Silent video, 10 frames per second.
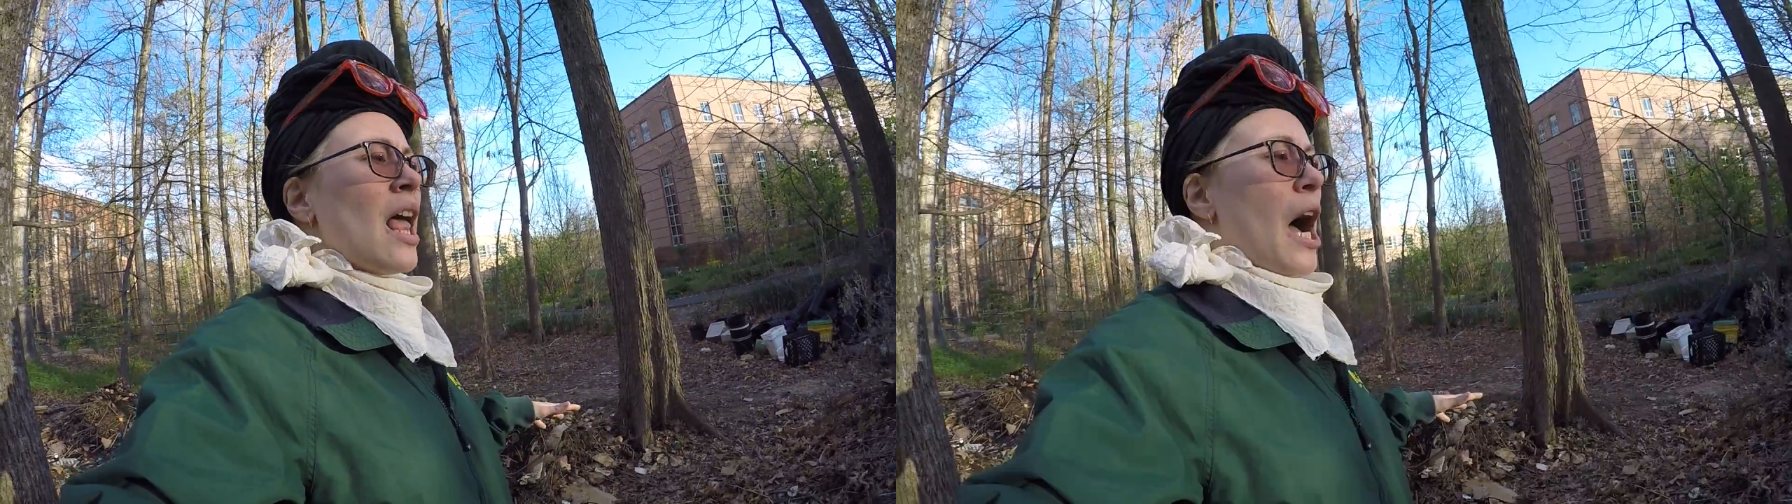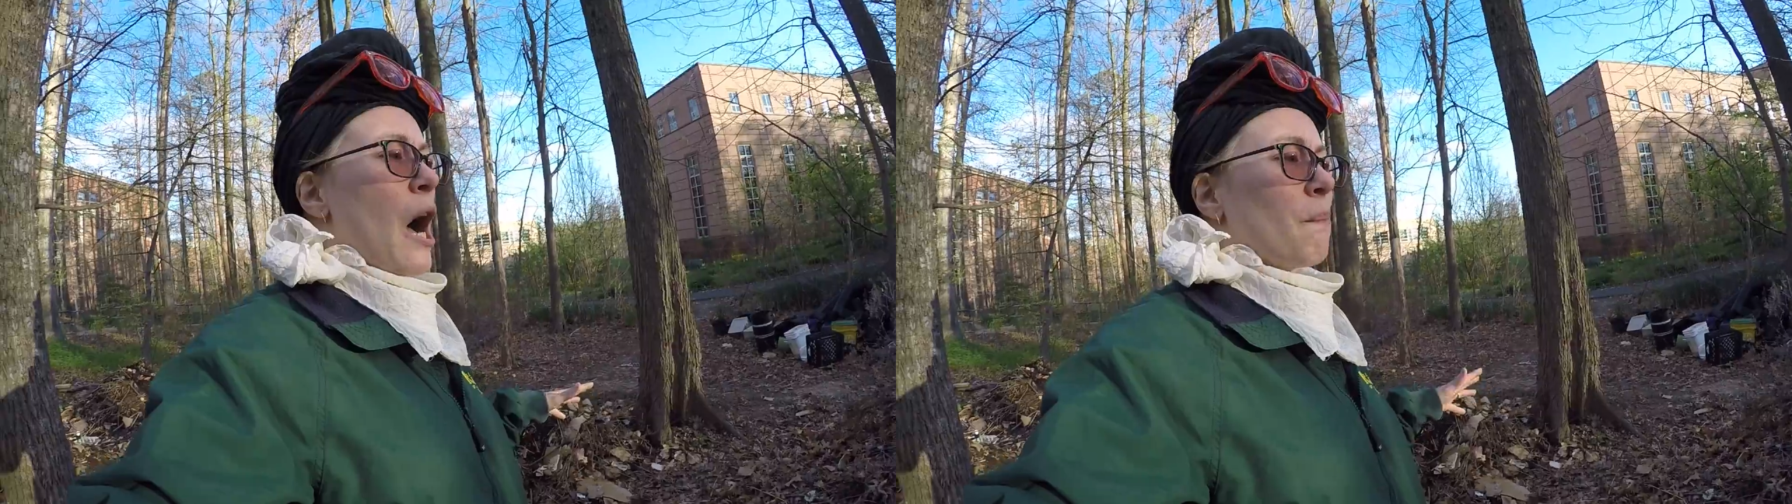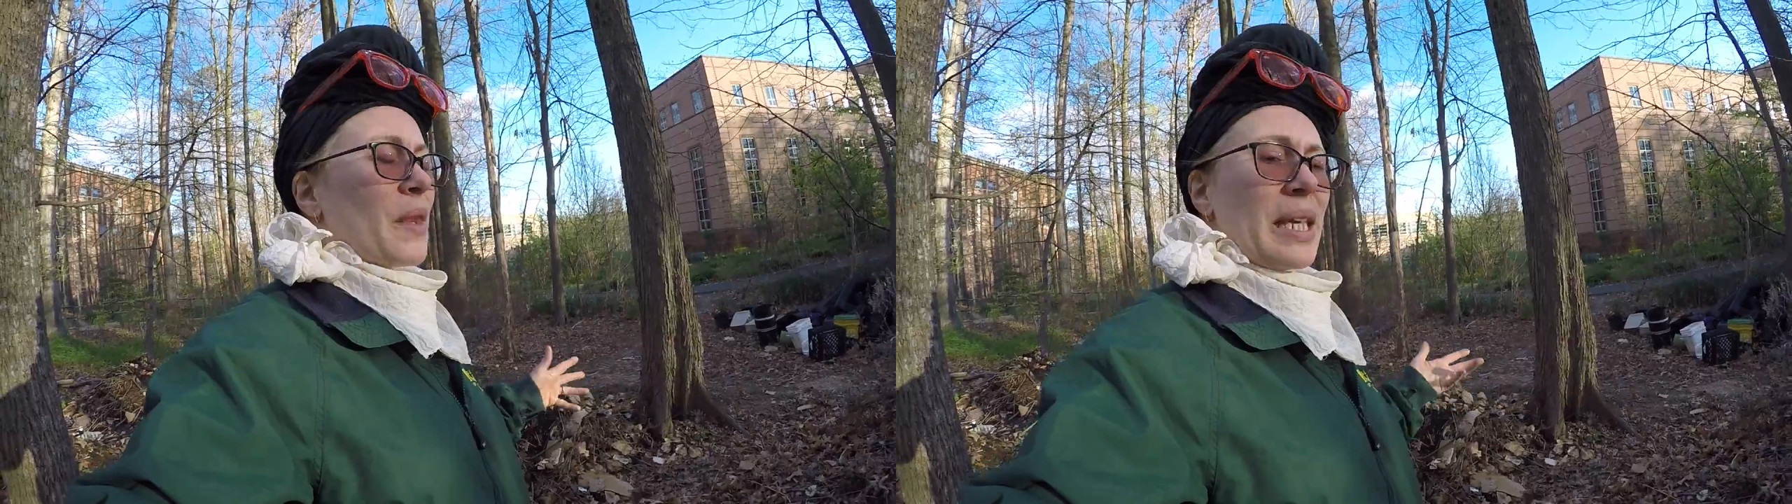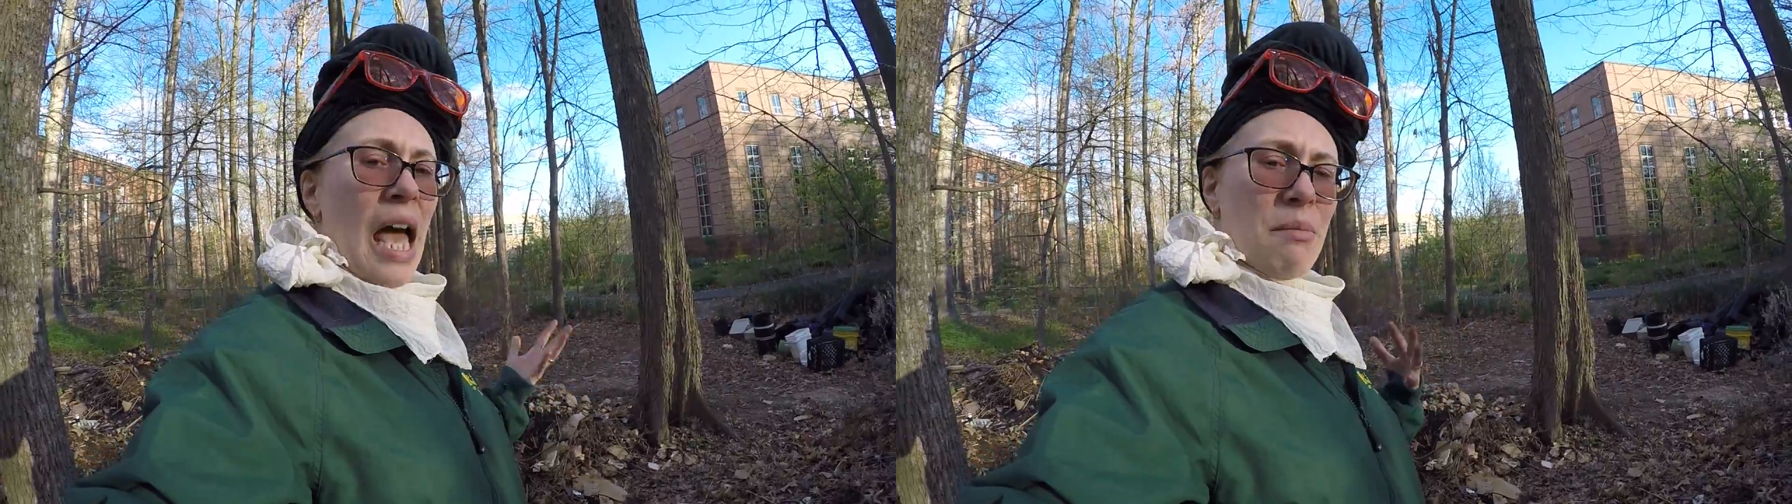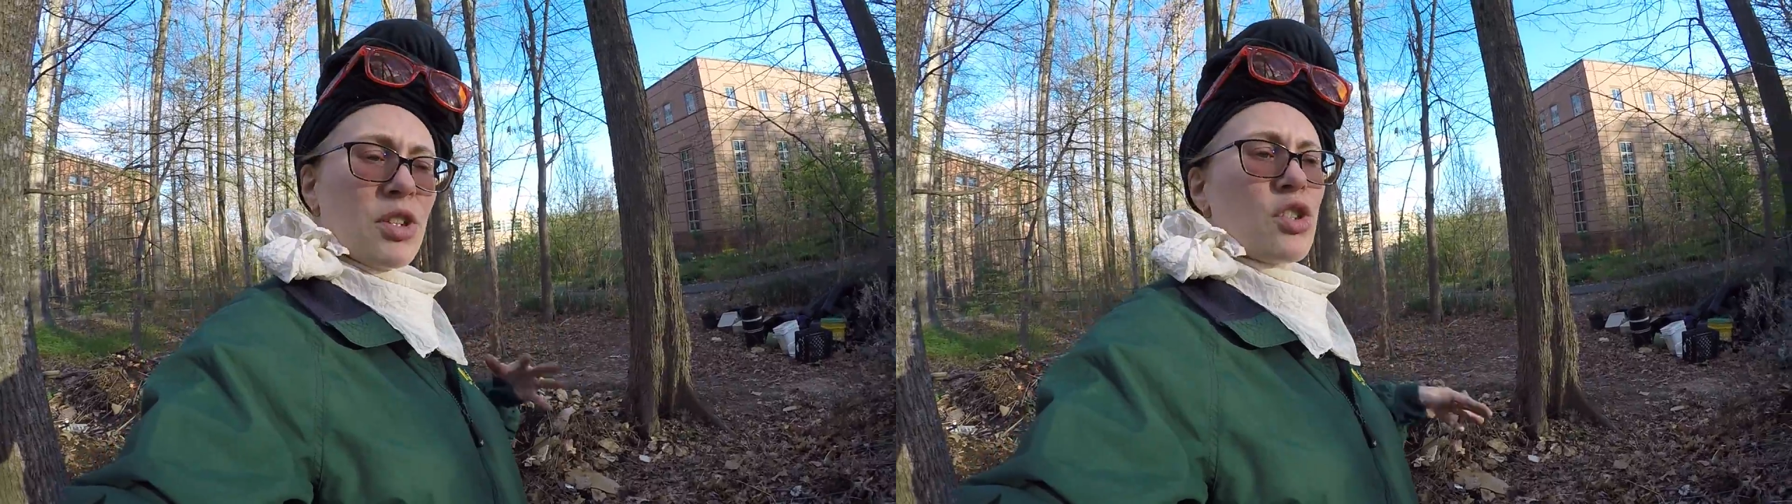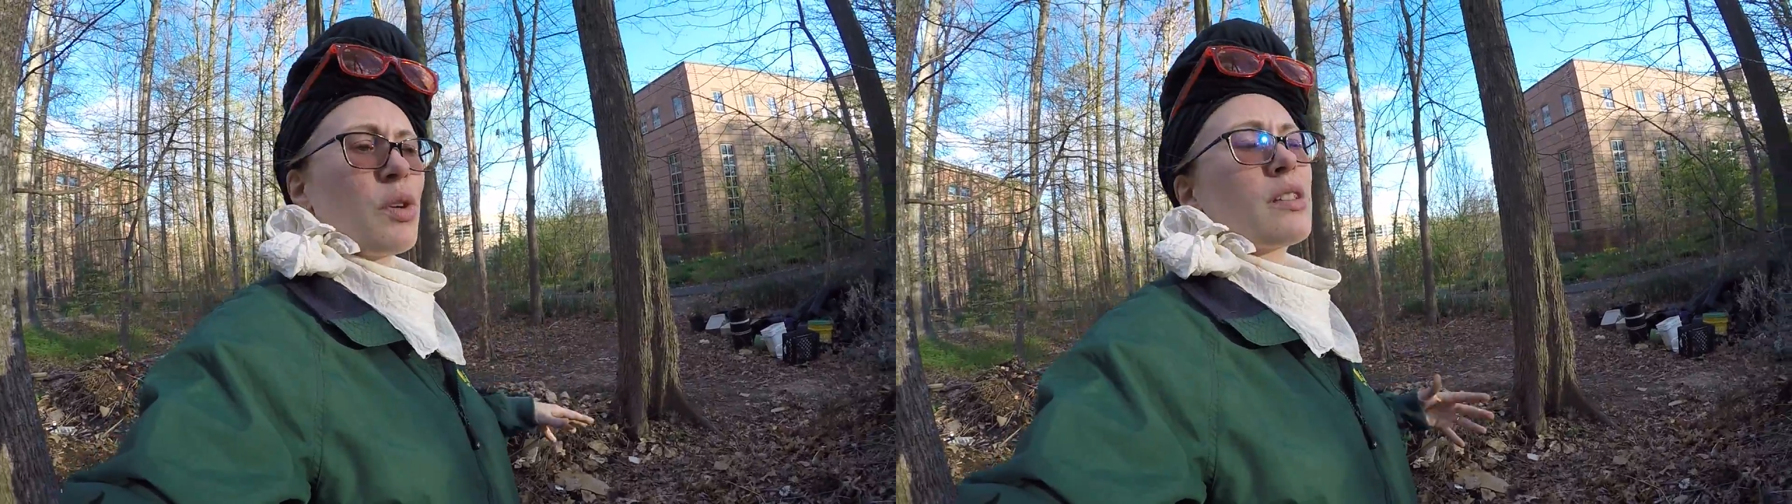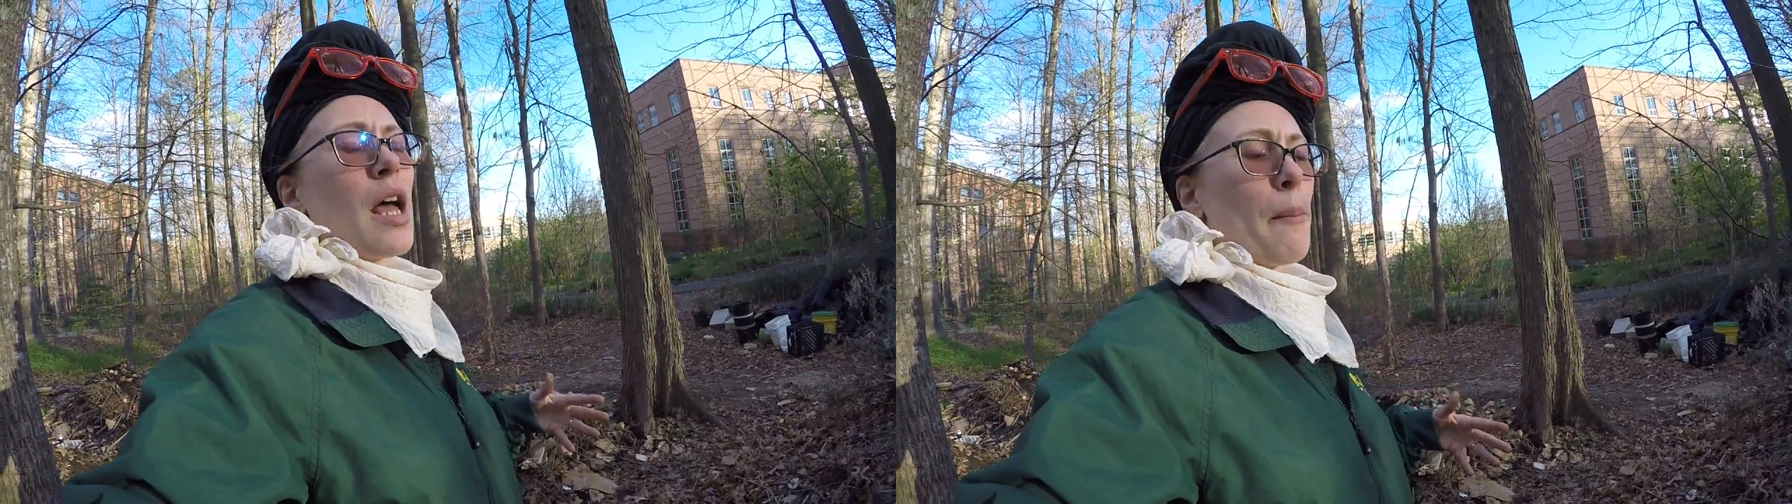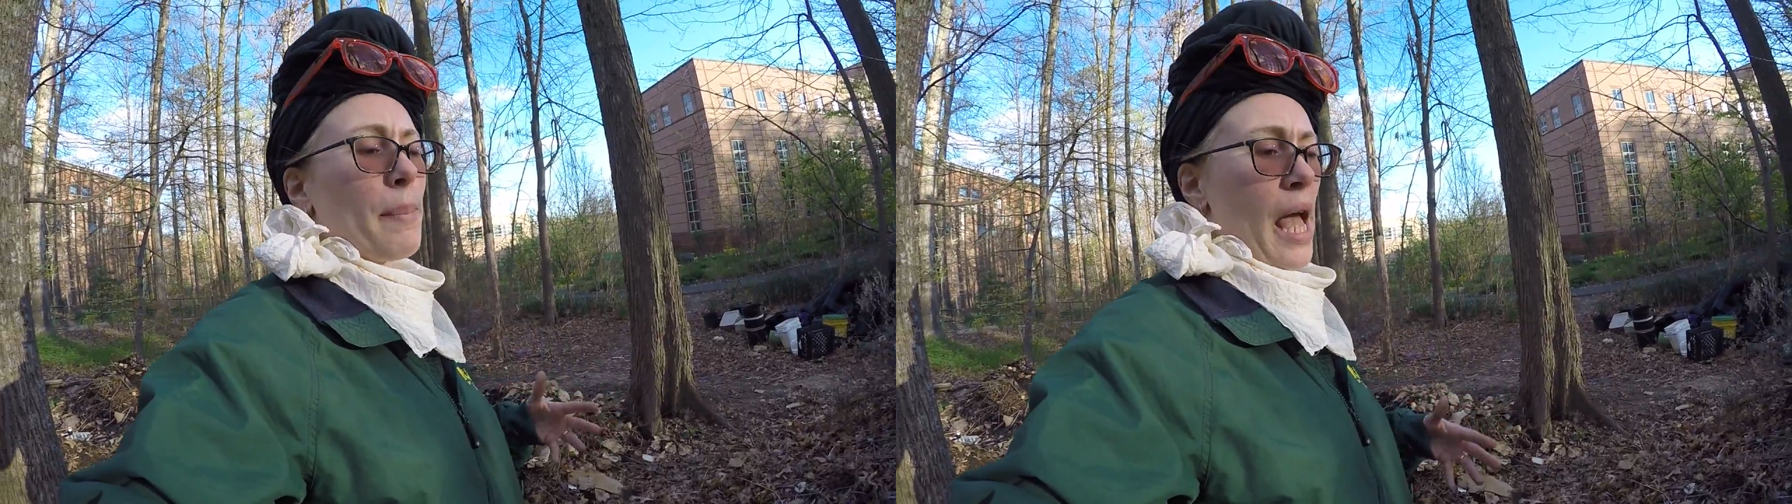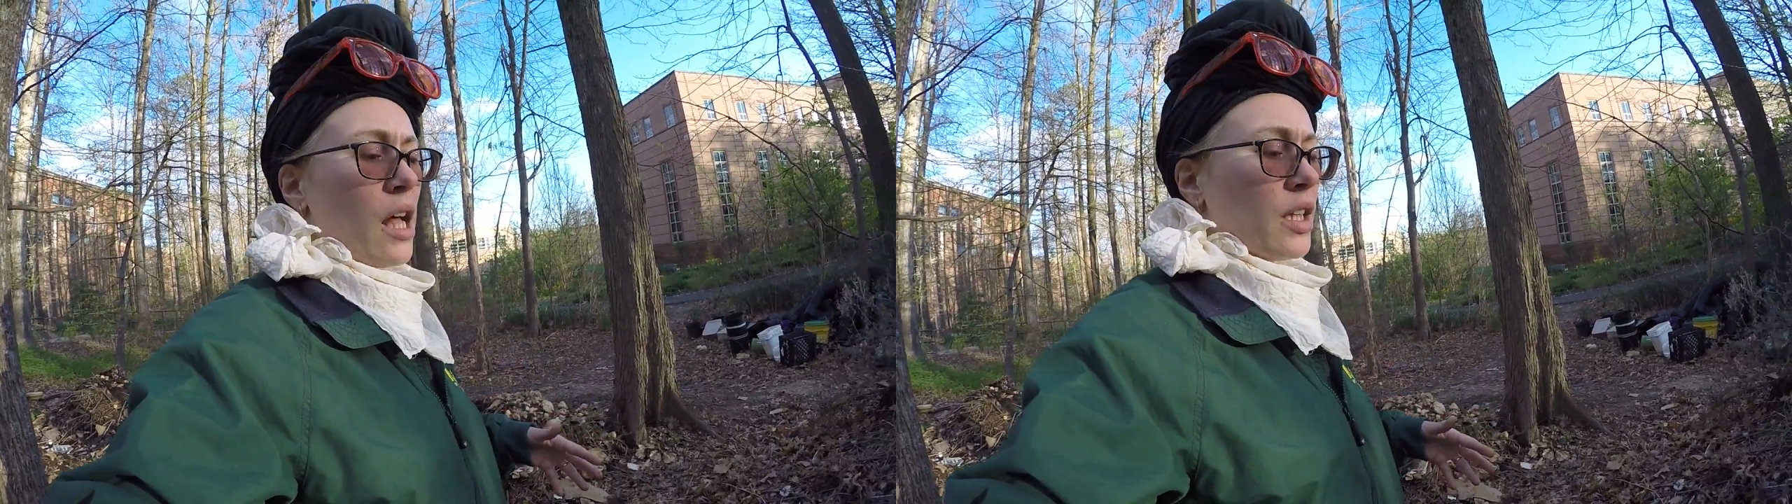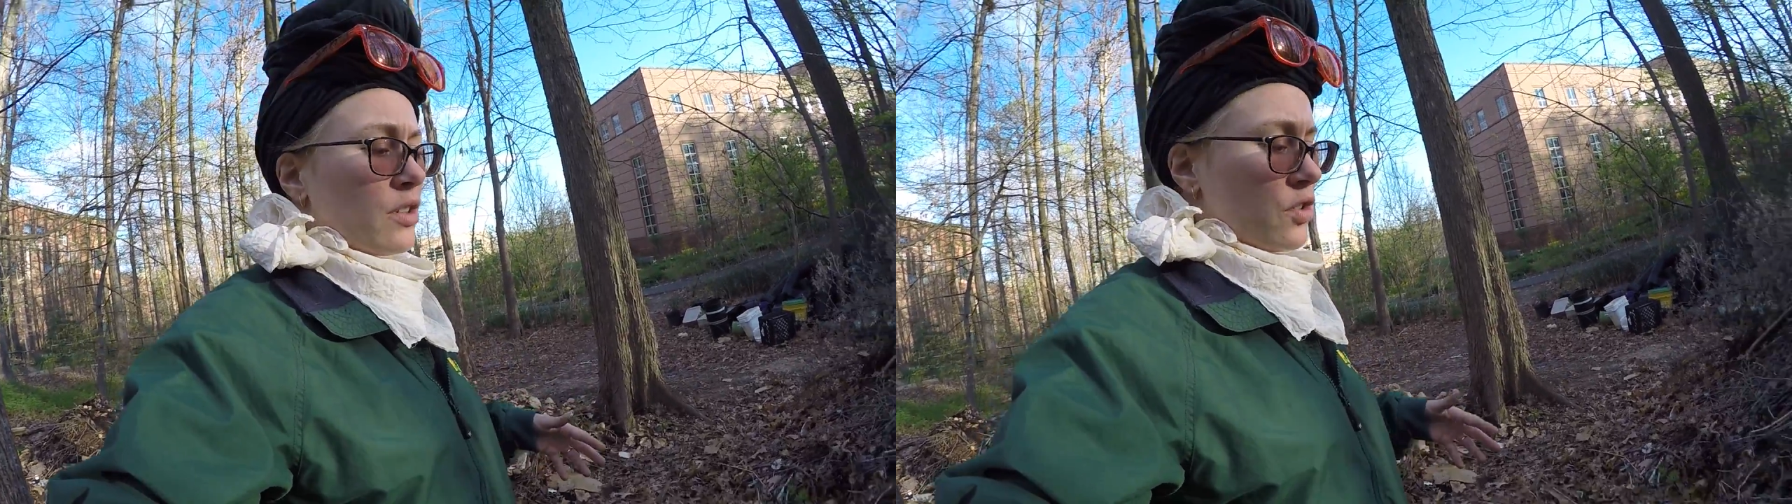The chemistry is not
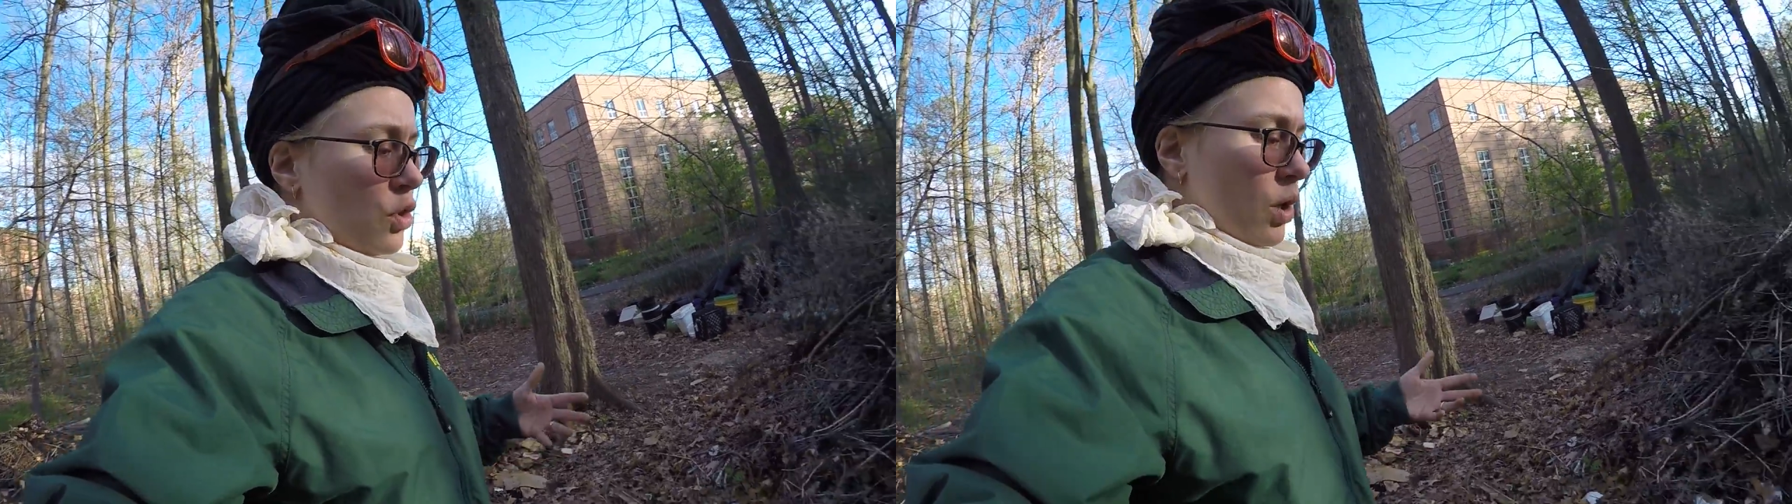balanced.